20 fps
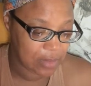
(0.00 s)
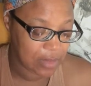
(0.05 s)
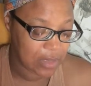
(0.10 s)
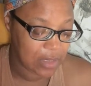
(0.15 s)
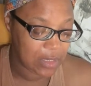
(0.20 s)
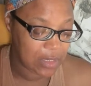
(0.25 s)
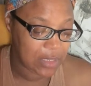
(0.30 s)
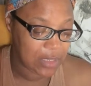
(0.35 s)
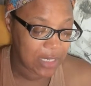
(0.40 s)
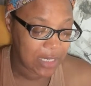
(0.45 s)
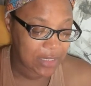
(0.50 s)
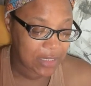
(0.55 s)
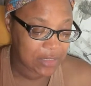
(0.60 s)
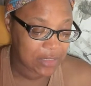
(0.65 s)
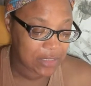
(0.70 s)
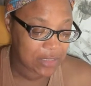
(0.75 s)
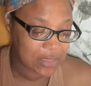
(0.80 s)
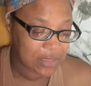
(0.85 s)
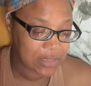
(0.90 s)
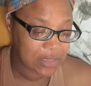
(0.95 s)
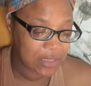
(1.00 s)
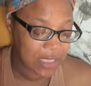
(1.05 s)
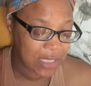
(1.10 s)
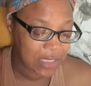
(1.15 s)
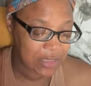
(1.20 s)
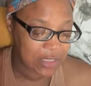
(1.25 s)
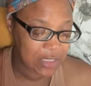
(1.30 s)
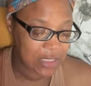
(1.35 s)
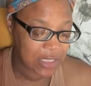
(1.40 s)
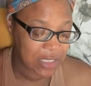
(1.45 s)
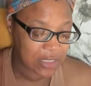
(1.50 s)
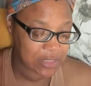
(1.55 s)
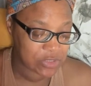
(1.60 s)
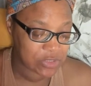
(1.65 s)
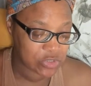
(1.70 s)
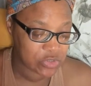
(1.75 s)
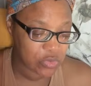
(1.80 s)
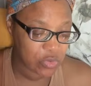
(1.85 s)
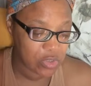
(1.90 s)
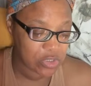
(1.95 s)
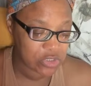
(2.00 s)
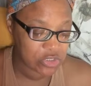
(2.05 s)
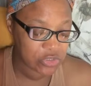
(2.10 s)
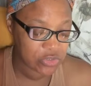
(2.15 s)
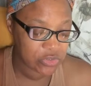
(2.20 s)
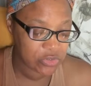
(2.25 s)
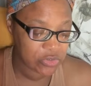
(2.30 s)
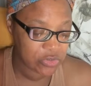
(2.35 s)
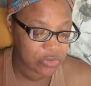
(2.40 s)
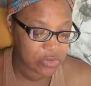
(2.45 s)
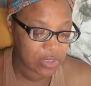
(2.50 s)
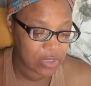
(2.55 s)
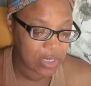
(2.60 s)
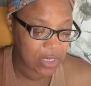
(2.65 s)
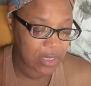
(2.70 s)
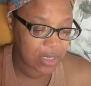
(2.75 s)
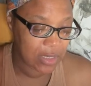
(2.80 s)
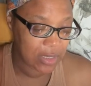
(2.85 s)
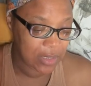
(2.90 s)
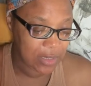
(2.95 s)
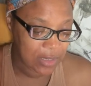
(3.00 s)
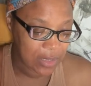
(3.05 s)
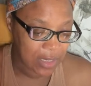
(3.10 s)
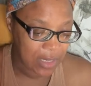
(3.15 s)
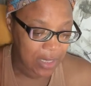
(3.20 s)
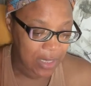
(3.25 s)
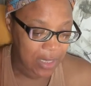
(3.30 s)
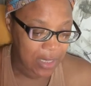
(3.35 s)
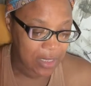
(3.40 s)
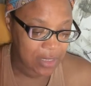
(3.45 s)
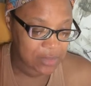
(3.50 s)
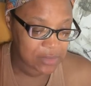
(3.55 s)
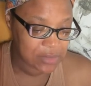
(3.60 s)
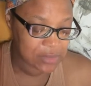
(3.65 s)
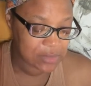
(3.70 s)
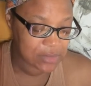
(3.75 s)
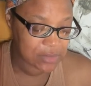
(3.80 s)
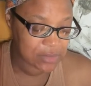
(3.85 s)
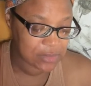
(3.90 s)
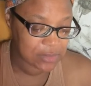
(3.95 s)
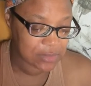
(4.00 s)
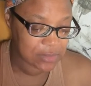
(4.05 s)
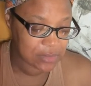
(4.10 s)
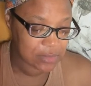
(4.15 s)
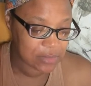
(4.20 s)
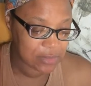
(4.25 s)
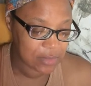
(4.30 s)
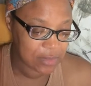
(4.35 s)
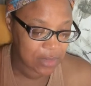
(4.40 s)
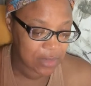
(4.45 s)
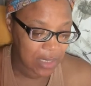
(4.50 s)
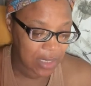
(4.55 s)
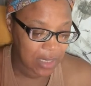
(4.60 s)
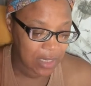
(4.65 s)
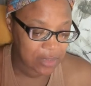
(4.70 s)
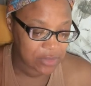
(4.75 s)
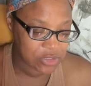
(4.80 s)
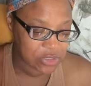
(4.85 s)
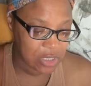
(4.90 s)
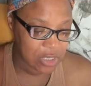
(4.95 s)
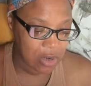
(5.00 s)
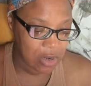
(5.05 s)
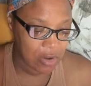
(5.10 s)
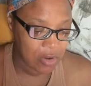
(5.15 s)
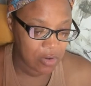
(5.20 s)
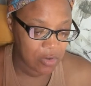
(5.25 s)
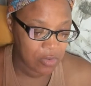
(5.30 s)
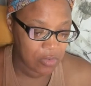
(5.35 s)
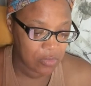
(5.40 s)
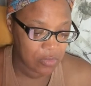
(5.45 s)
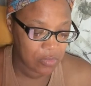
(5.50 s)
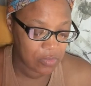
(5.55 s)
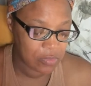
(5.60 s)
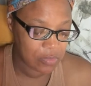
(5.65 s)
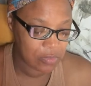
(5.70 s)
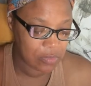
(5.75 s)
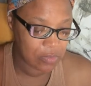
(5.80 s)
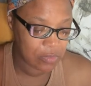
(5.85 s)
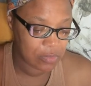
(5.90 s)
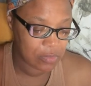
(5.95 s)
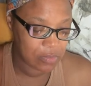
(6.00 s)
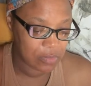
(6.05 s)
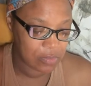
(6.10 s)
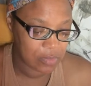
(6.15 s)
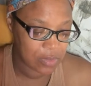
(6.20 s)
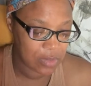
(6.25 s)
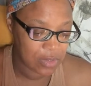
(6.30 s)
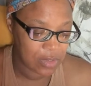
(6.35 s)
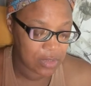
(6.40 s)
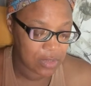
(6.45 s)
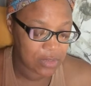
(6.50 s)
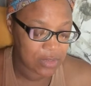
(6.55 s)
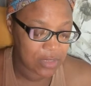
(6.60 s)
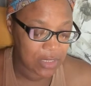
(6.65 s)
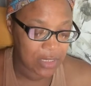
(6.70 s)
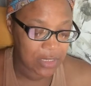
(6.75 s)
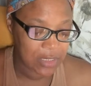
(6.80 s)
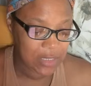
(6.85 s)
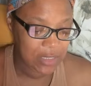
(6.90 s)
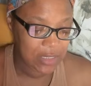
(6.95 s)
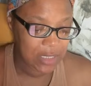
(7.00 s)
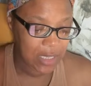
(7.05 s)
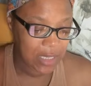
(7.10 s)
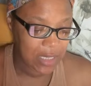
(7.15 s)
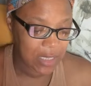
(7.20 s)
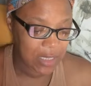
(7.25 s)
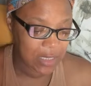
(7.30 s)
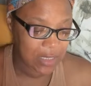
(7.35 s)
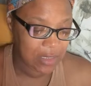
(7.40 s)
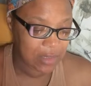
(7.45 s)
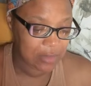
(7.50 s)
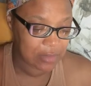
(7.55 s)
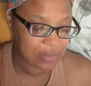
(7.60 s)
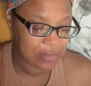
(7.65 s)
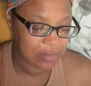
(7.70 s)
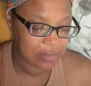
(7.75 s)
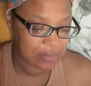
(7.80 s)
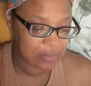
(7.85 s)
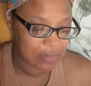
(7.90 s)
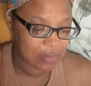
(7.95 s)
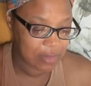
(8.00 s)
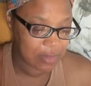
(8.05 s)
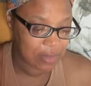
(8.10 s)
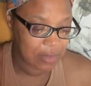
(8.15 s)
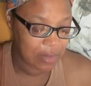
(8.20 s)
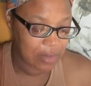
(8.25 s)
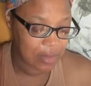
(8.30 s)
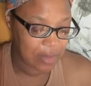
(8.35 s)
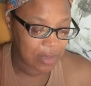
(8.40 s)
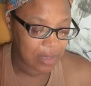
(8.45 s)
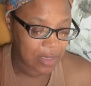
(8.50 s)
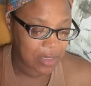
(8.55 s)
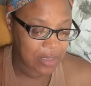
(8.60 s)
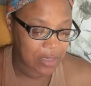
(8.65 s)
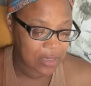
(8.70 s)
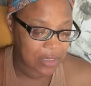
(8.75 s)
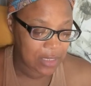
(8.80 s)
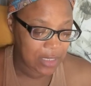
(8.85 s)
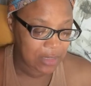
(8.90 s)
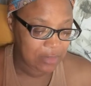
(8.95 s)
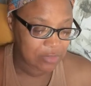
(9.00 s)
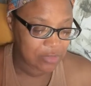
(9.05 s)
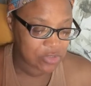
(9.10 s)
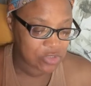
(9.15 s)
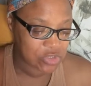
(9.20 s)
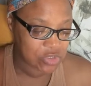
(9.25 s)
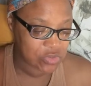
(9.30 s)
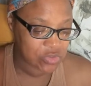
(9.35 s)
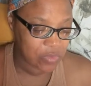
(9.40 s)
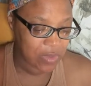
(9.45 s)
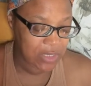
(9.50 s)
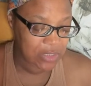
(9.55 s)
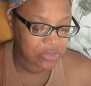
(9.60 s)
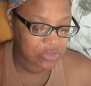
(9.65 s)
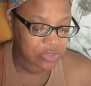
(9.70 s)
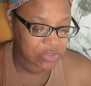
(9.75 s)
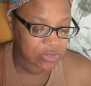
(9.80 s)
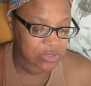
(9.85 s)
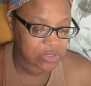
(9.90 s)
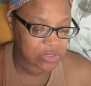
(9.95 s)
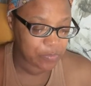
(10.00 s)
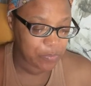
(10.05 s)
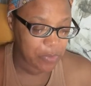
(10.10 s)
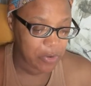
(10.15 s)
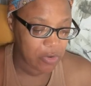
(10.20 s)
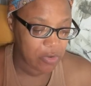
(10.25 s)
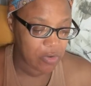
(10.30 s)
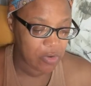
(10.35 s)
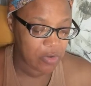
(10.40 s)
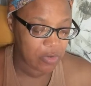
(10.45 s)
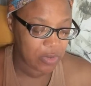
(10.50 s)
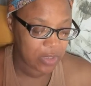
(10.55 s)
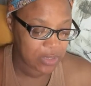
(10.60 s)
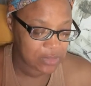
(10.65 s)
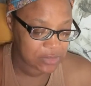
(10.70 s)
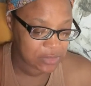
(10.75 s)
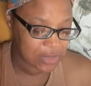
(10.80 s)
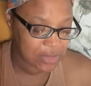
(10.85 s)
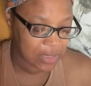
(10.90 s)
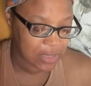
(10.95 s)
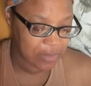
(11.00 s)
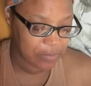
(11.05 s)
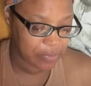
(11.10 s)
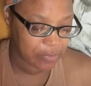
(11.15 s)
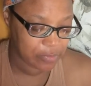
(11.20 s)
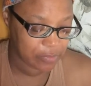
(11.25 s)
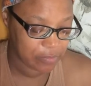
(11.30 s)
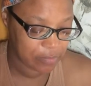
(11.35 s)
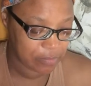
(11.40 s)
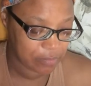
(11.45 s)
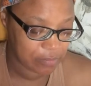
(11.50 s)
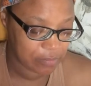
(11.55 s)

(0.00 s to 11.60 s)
Let the extortioner catch all that he had, and let the stranger spoil his labor.